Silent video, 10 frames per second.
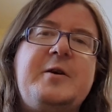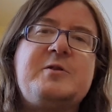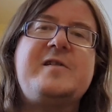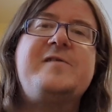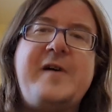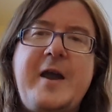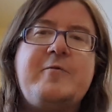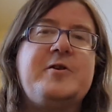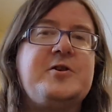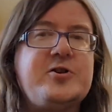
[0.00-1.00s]
he was in
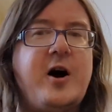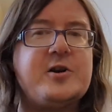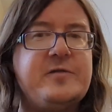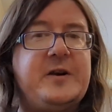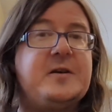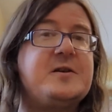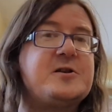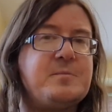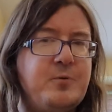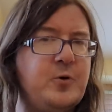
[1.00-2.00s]
favour of the Church of England. He
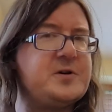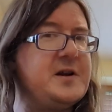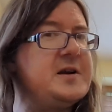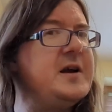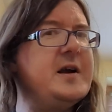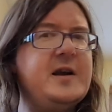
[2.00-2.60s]
supported it.